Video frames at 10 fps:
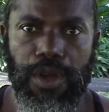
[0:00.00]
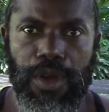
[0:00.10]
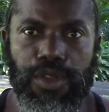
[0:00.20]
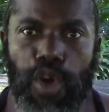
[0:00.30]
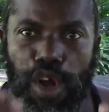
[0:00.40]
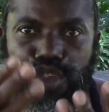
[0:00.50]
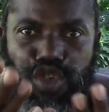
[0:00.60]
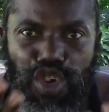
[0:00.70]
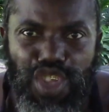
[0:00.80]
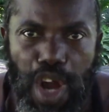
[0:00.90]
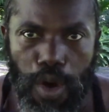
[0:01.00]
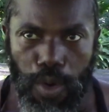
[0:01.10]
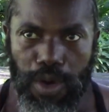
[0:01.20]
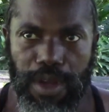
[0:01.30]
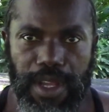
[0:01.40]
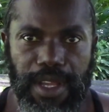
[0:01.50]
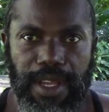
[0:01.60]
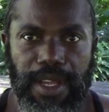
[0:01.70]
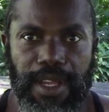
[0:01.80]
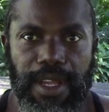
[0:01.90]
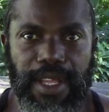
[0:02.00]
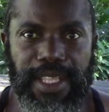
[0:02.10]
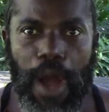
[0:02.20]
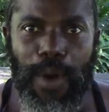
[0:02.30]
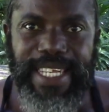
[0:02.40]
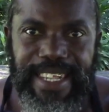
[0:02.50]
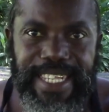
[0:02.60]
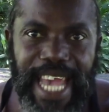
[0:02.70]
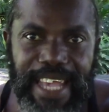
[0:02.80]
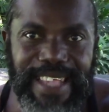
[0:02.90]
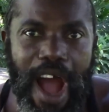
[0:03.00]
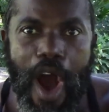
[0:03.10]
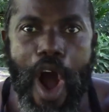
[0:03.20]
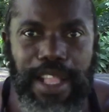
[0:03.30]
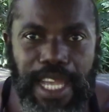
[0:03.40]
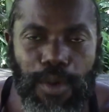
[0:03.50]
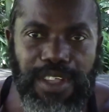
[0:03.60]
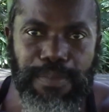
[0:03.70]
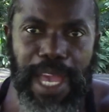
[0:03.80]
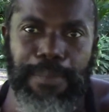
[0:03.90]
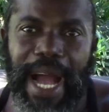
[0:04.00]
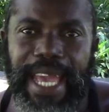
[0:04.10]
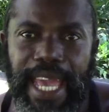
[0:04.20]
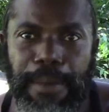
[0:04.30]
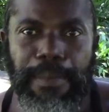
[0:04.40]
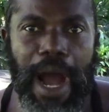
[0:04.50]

Don't you know that when it says that all things was made by him,